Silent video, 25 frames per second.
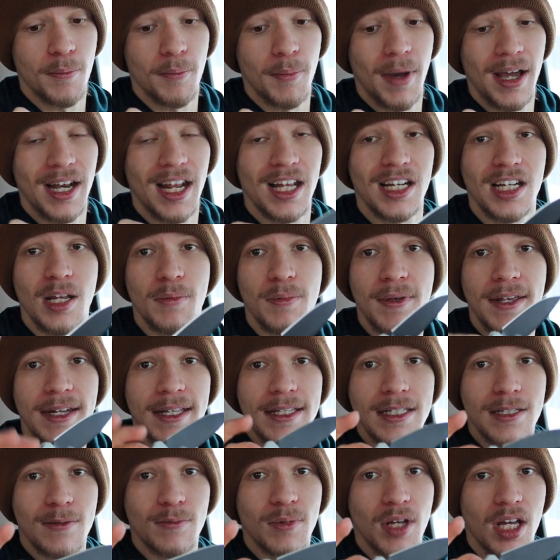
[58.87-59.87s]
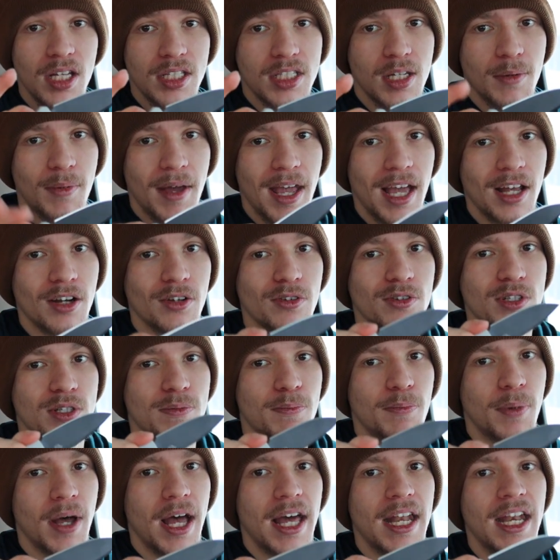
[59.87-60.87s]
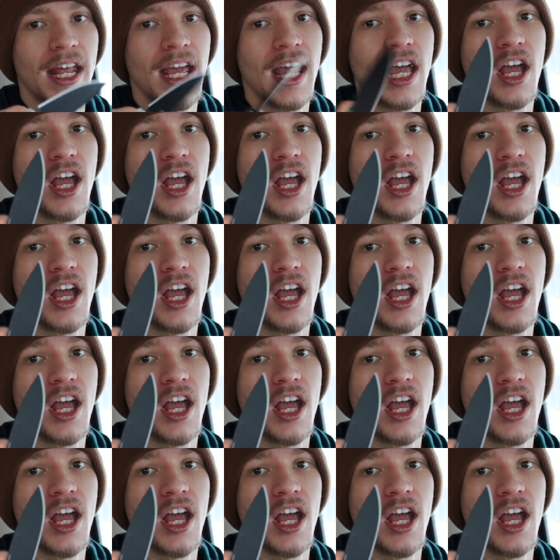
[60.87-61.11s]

Might end up getting some custom handles, but